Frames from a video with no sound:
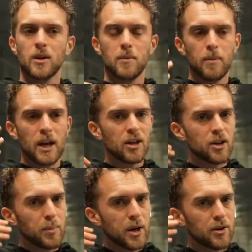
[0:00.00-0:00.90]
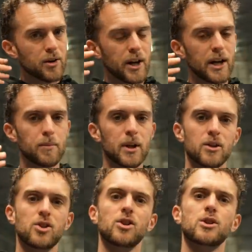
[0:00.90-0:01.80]
It may not appear in her head
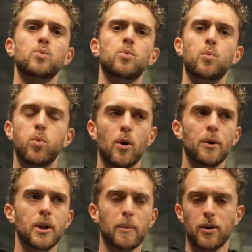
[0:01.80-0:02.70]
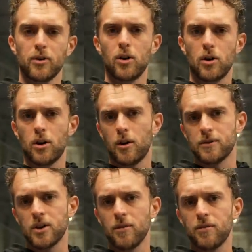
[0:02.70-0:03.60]
because she's worried about a lot of
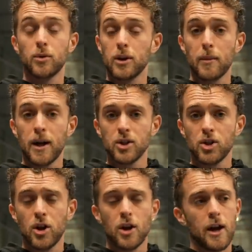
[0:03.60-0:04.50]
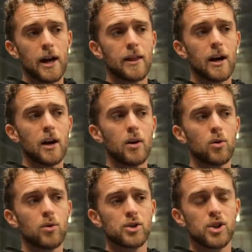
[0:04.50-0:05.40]
stuff during the match. And
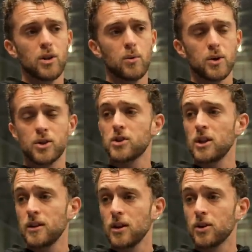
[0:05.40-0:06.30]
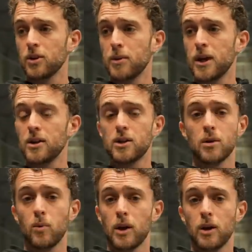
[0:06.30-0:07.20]
now she was sitting on the bench
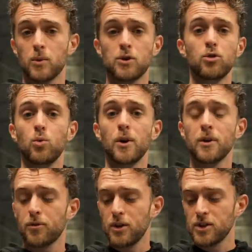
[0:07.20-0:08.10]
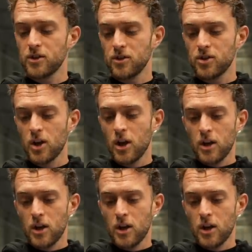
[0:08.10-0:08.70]
when it was 2-1, for instance.